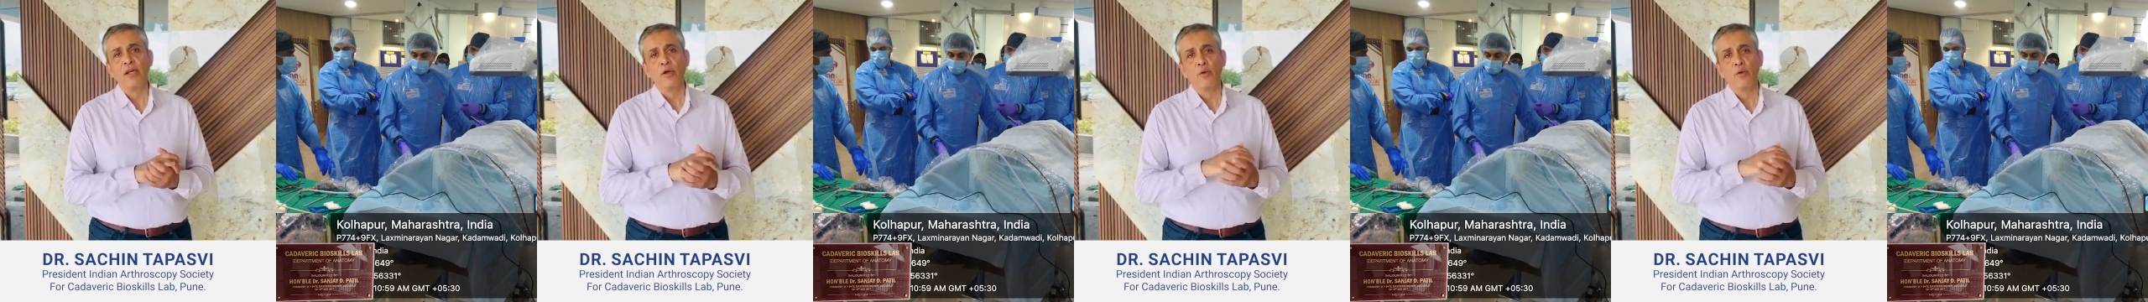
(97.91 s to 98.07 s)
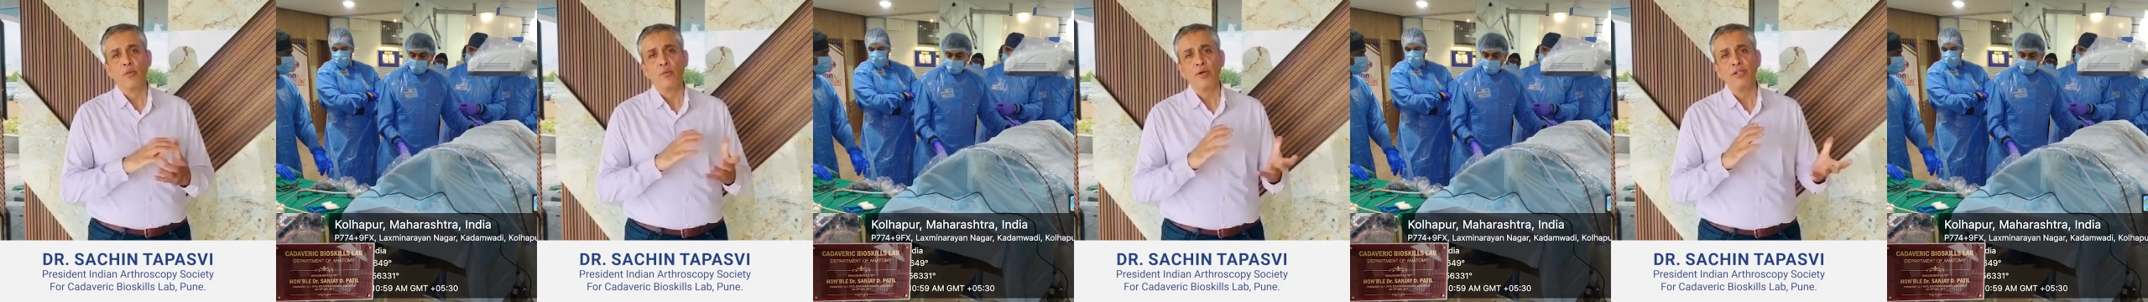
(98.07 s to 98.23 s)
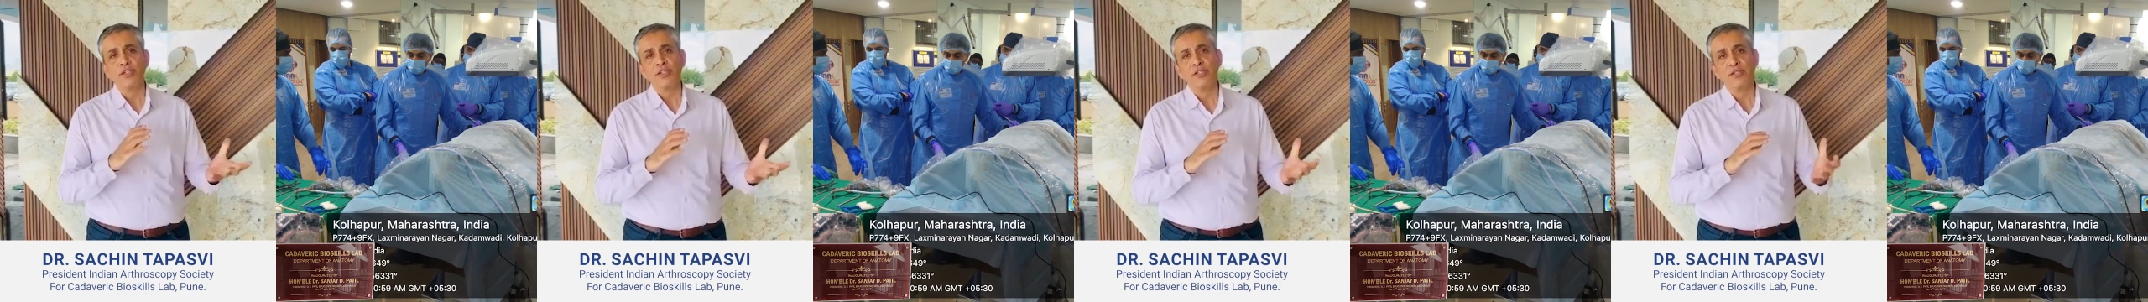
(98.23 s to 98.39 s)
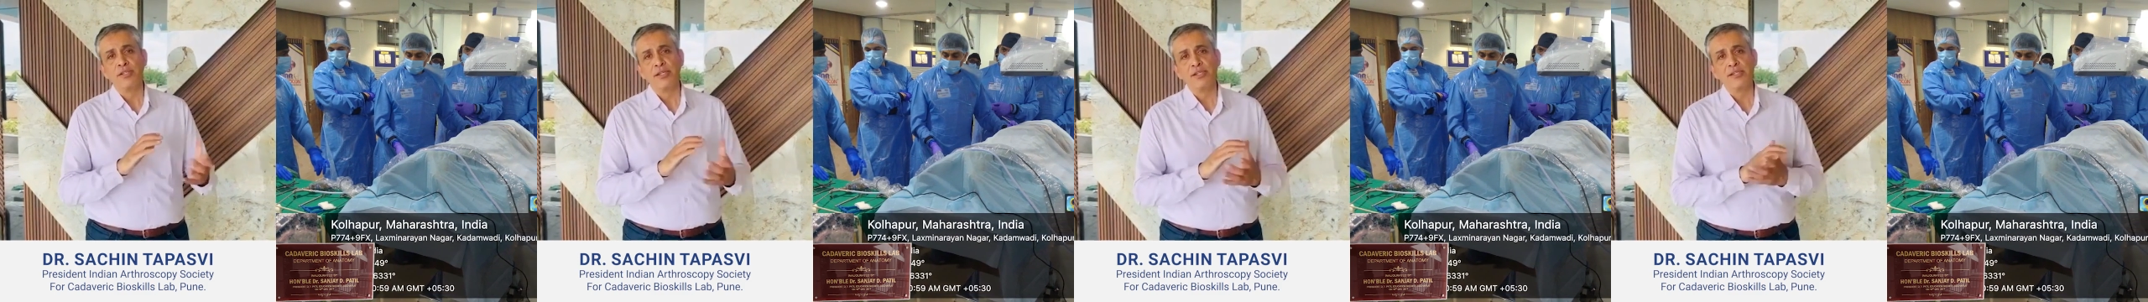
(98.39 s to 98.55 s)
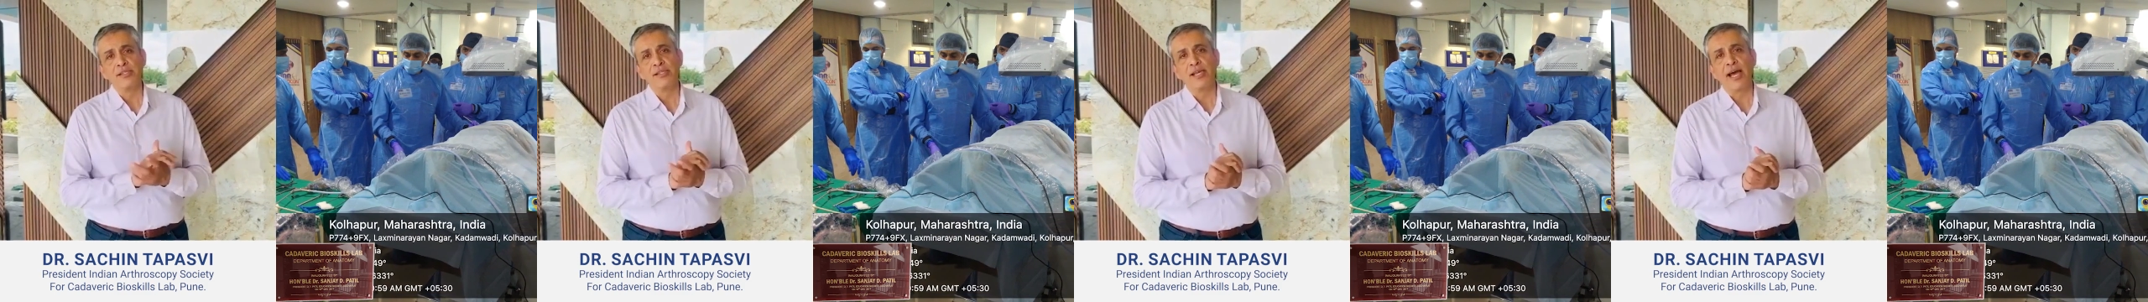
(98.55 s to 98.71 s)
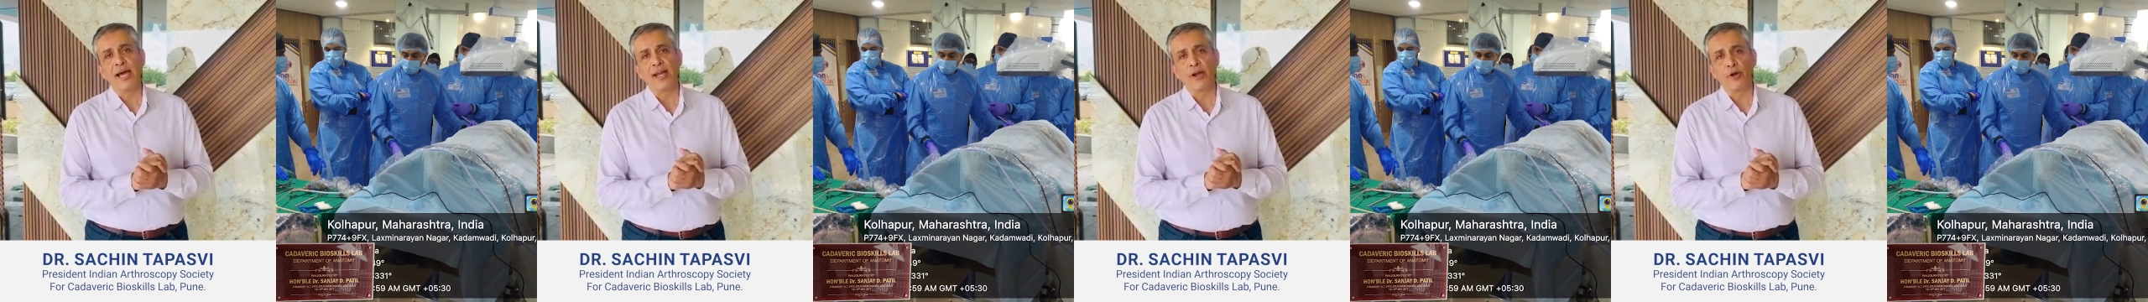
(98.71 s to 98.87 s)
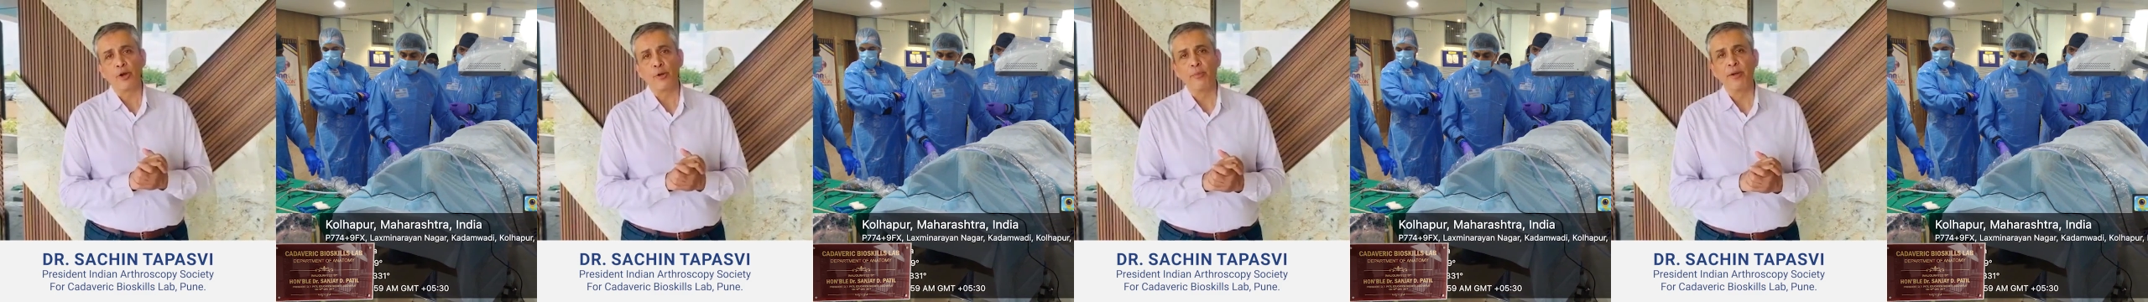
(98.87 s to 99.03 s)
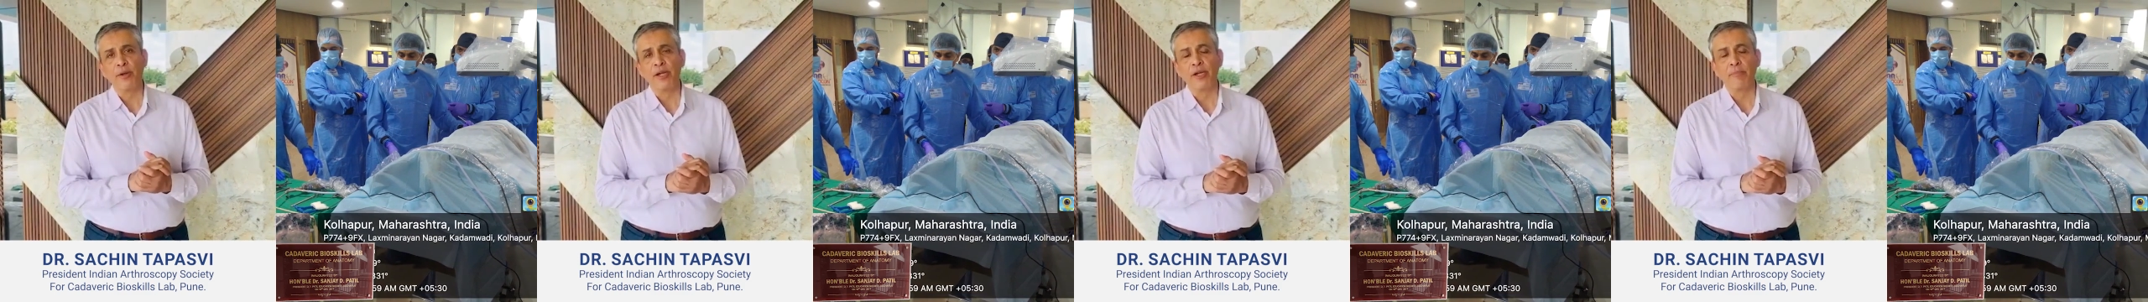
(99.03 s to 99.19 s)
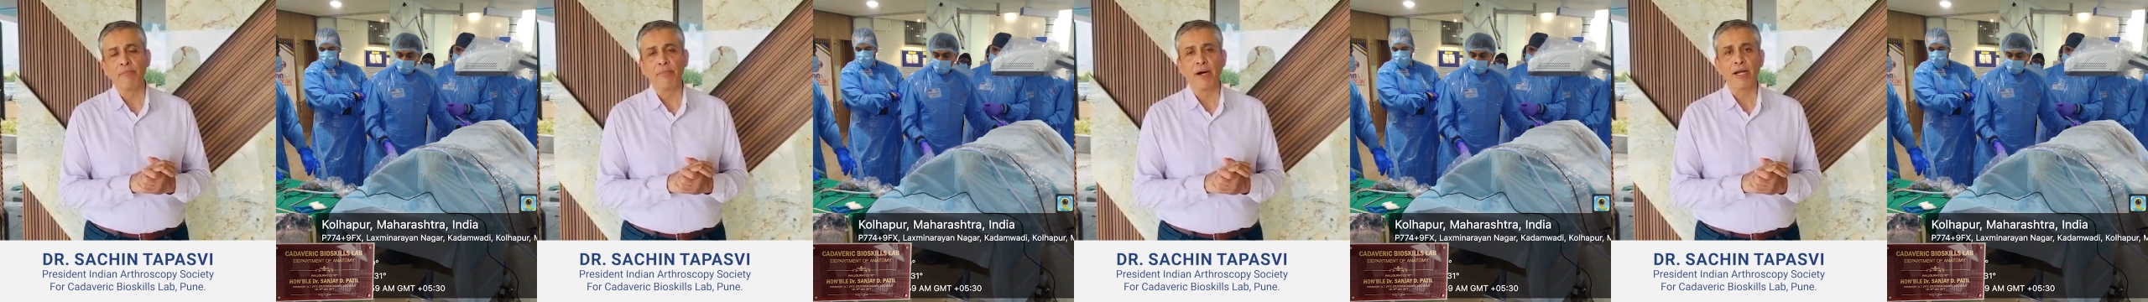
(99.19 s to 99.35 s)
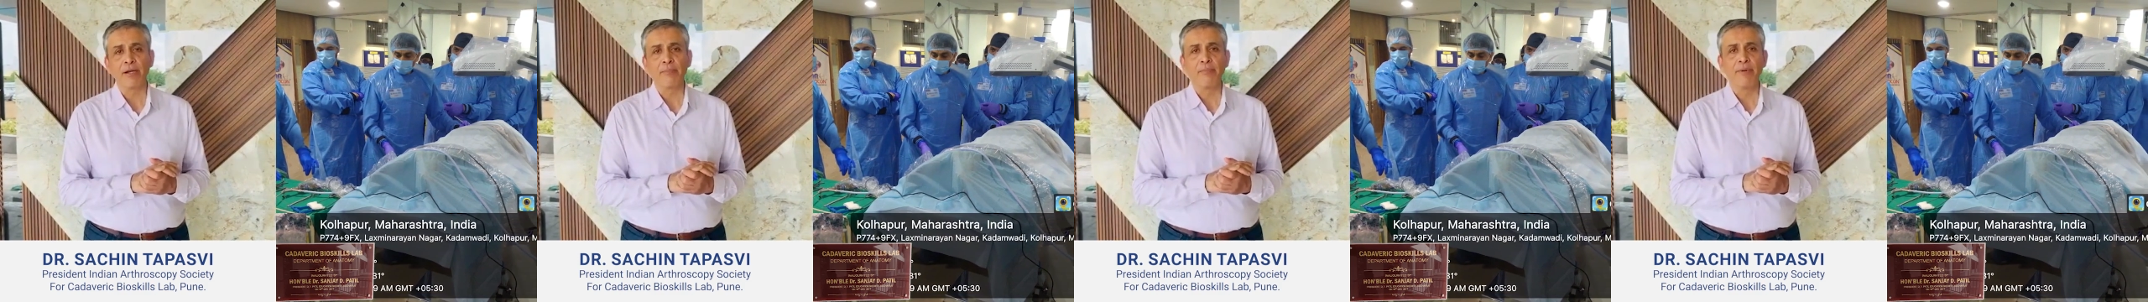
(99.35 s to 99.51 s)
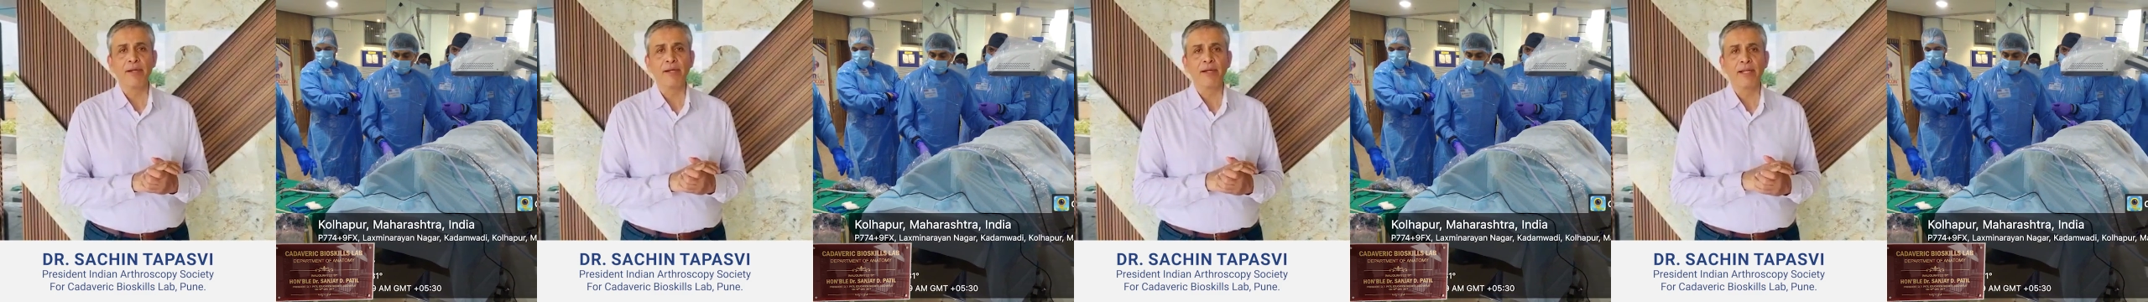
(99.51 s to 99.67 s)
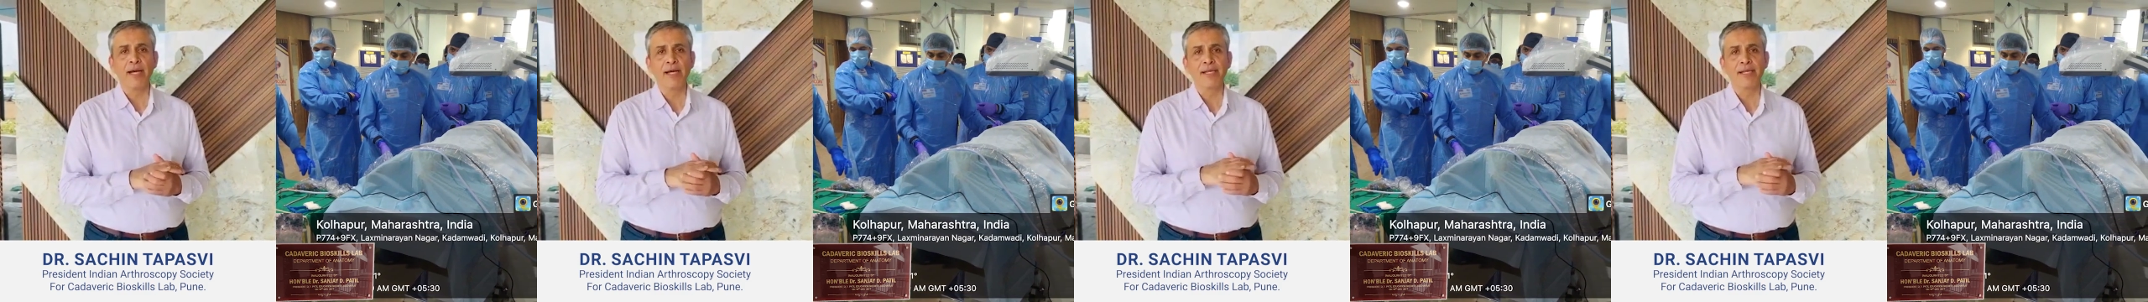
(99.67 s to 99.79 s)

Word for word: which this anatomy department